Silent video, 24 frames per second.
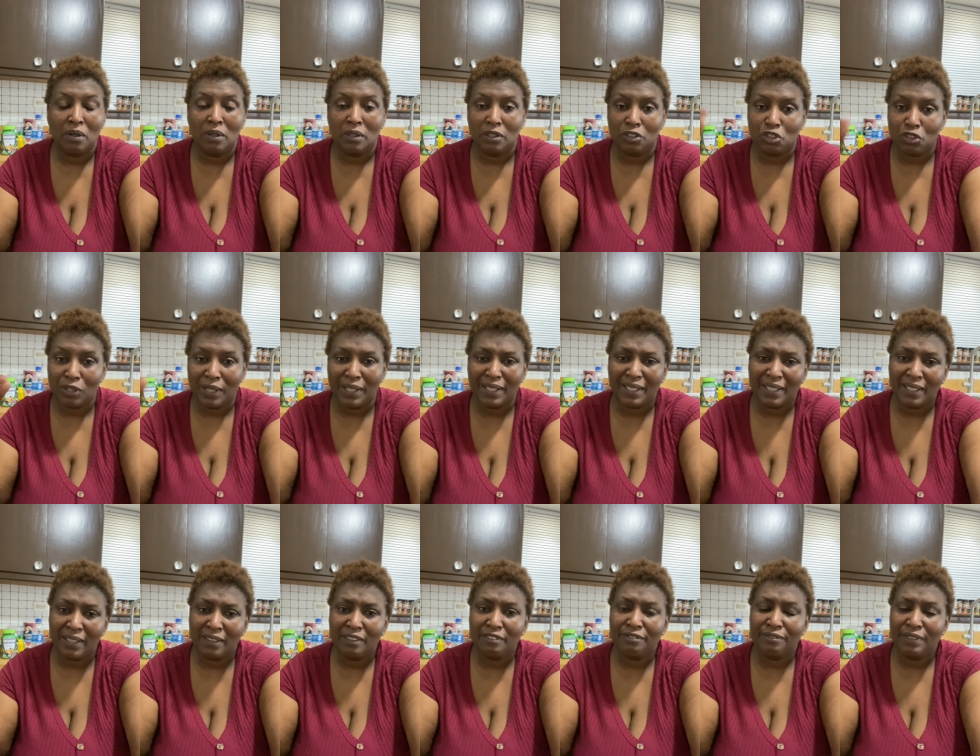Try to
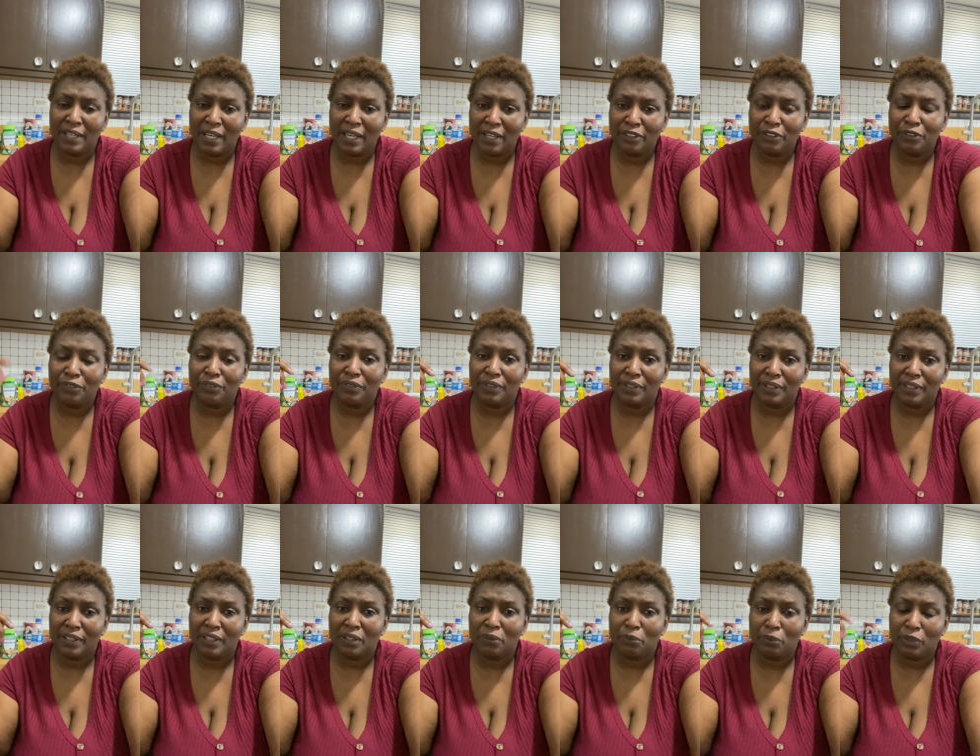get a value
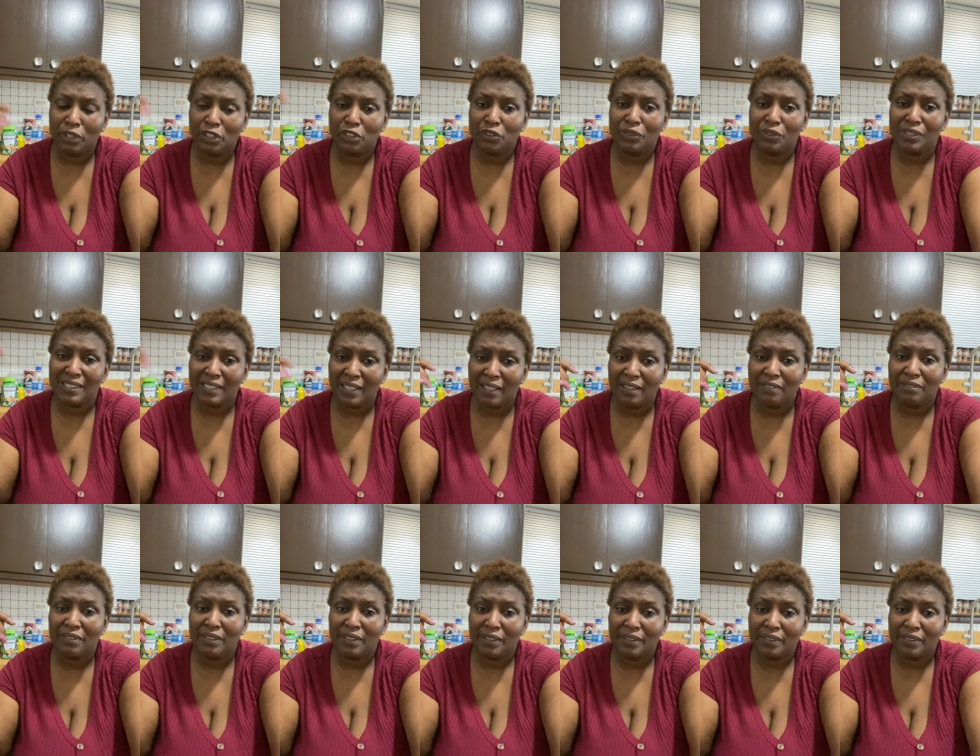thing where you're
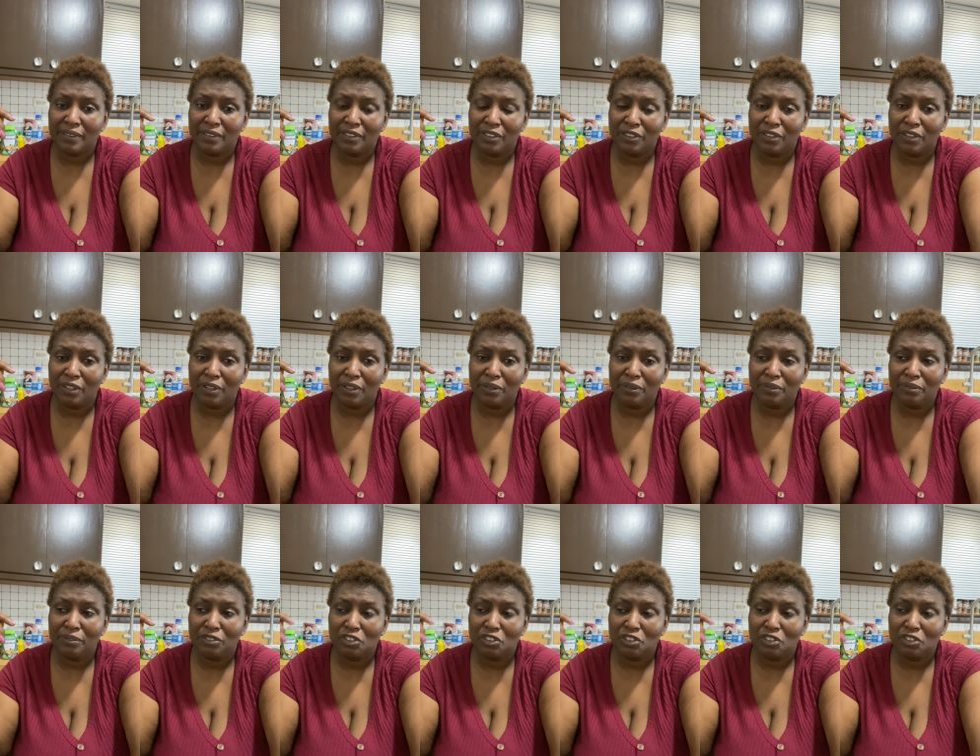saving, you know?